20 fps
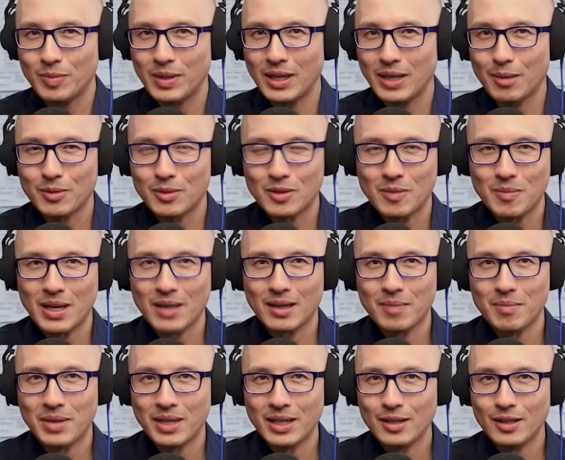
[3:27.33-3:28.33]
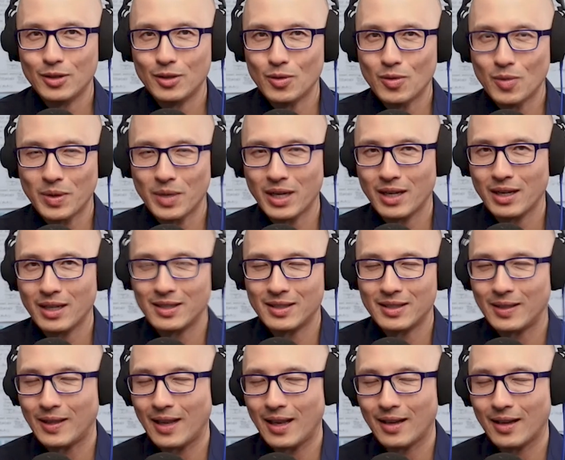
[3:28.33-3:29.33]
to be able to make money doing what it
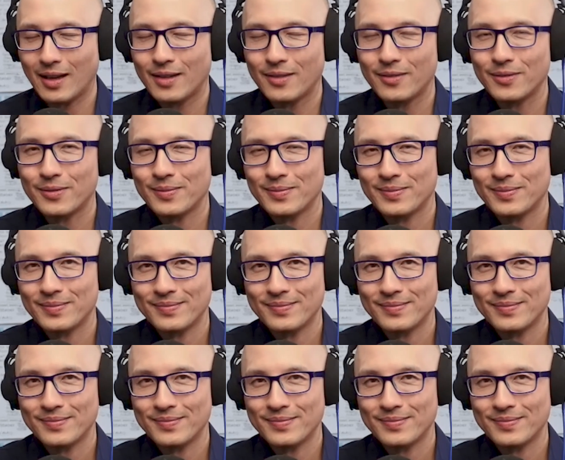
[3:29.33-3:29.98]
is that they love.